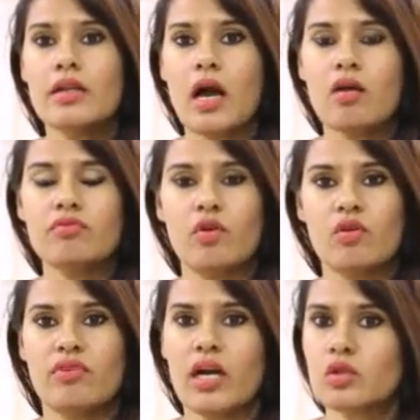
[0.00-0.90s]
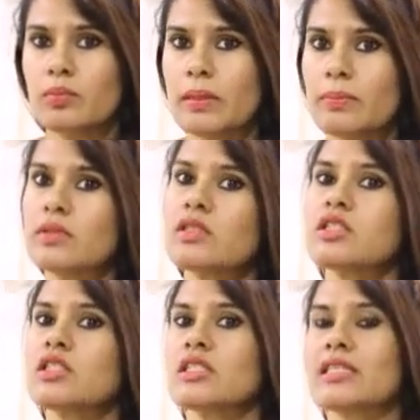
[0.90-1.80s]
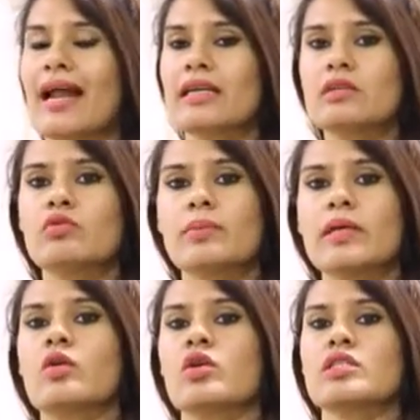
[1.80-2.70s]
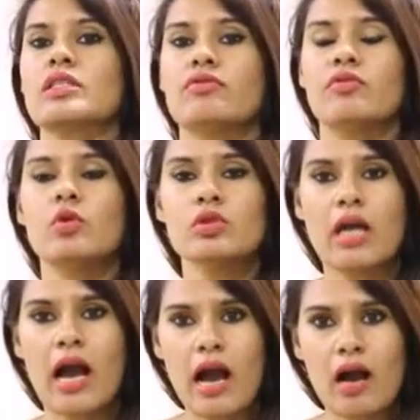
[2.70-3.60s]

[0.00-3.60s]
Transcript: Now for Virgo people, Saturn will be crossing in the 4th